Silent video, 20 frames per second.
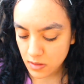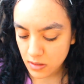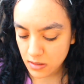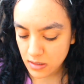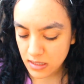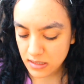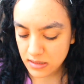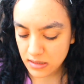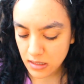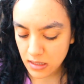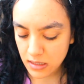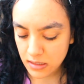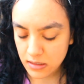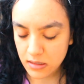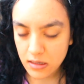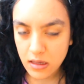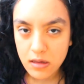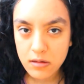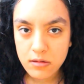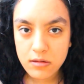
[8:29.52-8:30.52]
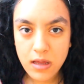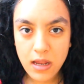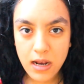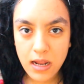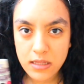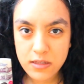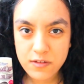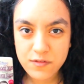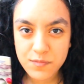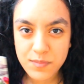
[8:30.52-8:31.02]
not like a
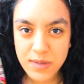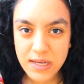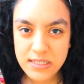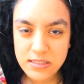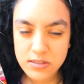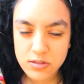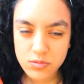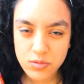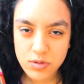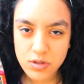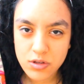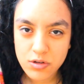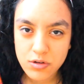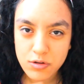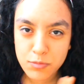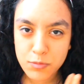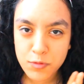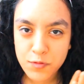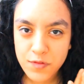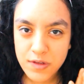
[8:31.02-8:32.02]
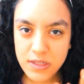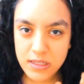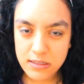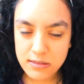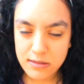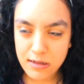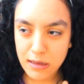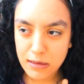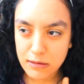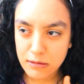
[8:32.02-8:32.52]
lot of masks, when you remove it,
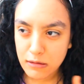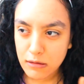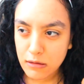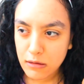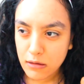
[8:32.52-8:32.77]
it's like